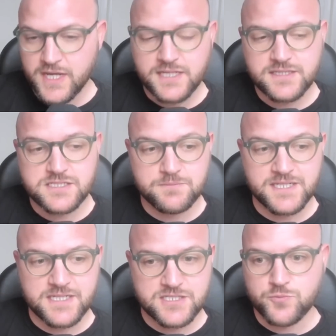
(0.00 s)
It doesn't
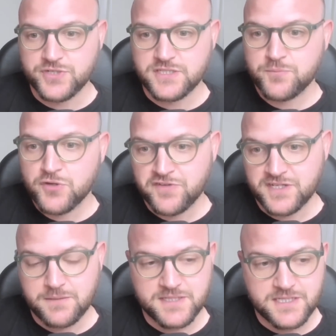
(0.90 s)
mean it has to predict
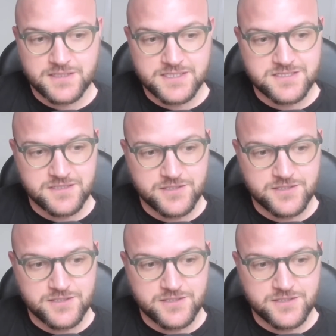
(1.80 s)
perfectly, but at least